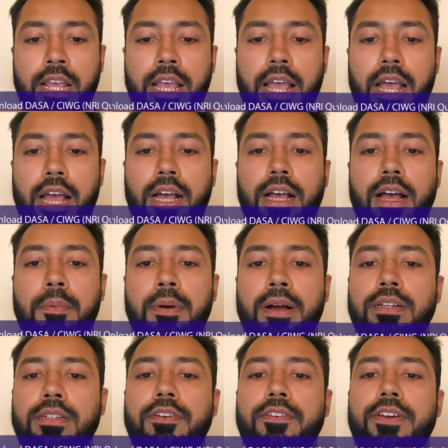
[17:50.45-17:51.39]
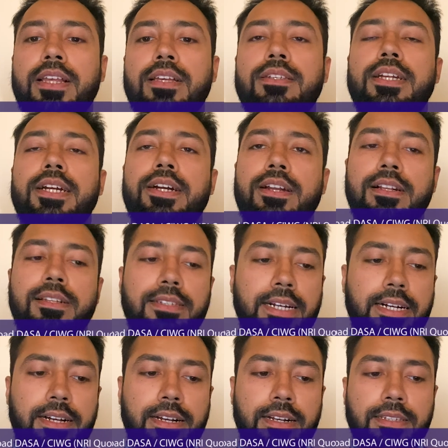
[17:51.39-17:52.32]
amongst the various central
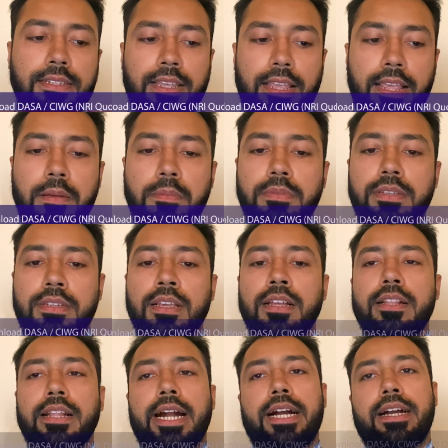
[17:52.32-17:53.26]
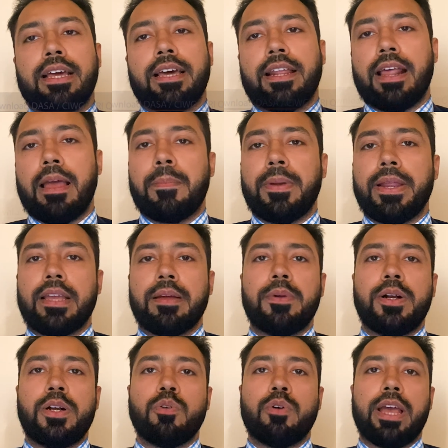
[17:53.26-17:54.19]
sector schemes that are
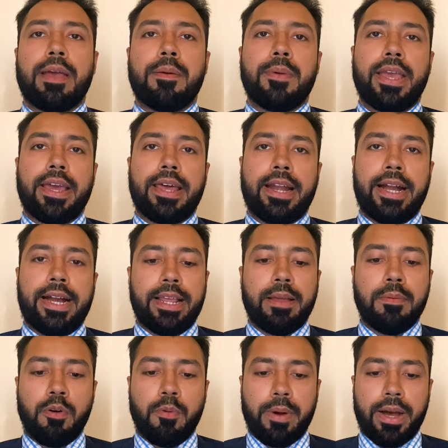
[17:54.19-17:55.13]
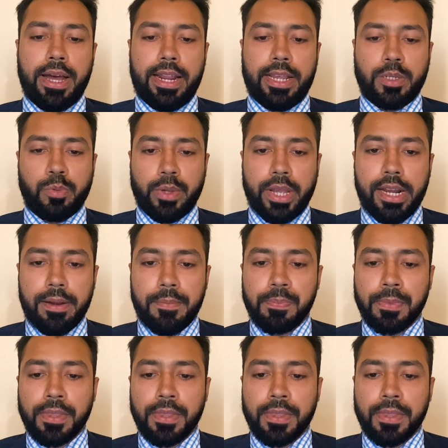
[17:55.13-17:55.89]
applicable to MANIT Bhopal as well.